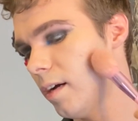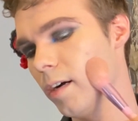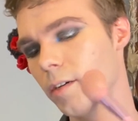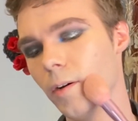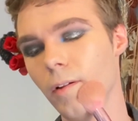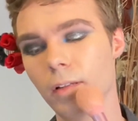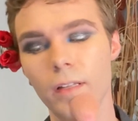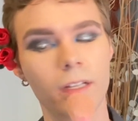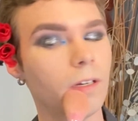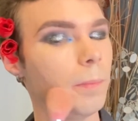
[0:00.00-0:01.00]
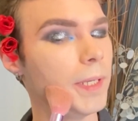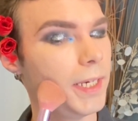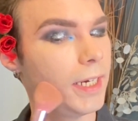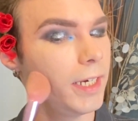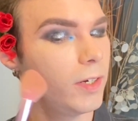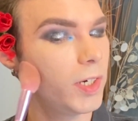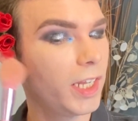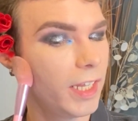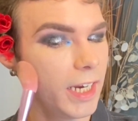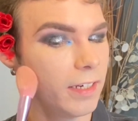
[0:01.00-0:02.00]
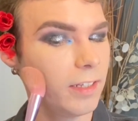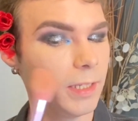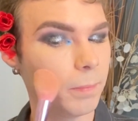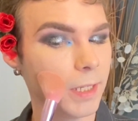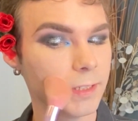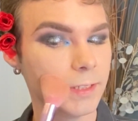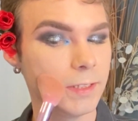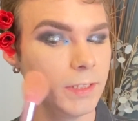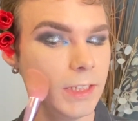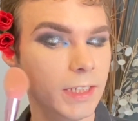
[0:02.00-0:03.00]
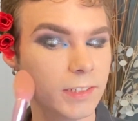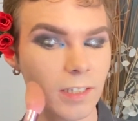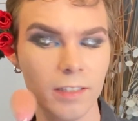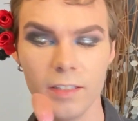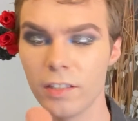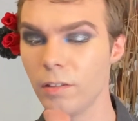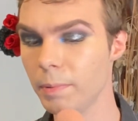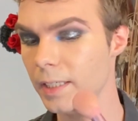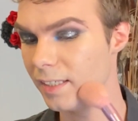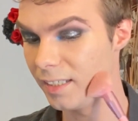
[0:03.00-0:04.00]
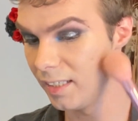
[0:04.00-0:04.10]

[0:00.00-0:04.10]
I'll go a little bit down. I like to leave my cheeks a little bit